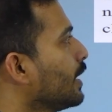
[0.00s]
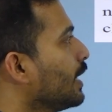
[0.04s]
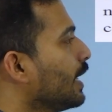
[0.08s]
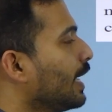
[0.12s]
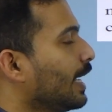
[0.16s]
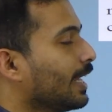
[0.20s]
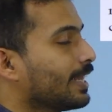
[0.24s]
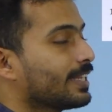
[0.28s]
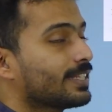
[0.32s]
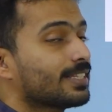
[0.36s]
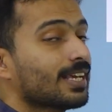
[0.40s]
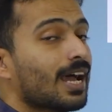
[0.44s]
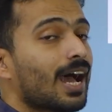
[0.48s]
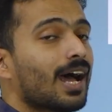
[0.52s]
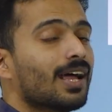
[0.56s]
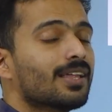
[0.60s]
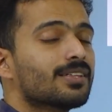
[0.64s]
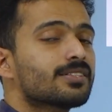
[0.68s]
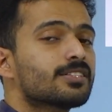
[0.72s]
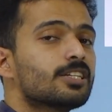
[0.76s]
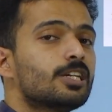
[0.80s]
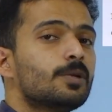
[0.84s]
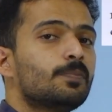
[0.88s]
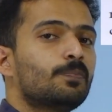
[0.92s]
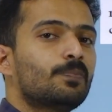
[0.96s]
a
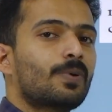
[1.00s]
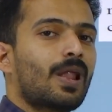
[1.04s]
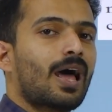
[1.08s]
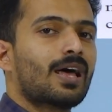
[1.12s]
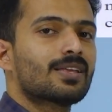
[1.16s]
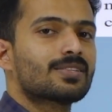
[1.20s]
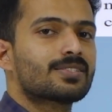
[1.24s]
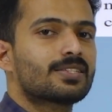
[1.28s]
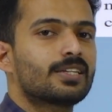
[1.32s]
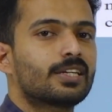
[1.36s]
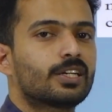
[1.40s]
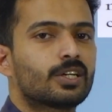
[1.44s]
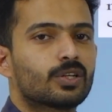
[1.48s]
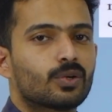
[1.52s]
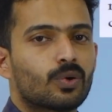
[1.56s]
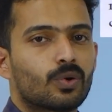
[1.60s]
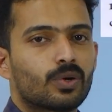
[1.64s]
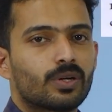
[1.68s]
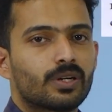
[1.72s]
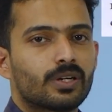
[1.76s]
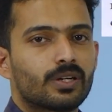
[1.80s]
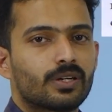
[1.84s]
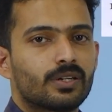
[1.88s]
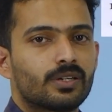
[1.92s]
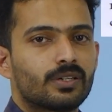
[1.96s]
charged plastic rod
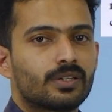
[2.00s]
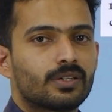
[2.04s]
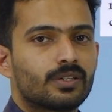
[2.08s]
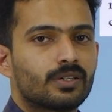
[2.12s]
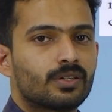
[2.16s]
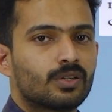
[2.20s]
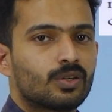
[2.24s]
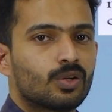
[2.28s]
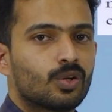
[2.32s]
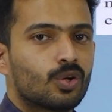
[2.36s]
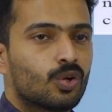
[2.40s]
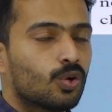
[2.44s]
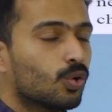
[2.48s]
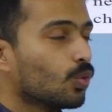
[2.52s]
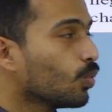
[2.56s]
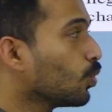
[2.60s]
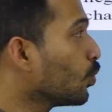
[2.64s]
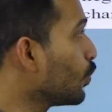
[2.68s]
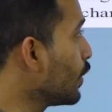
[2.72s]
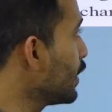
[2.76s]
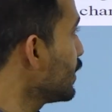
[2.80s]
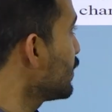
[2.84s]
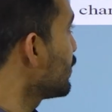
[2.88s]
with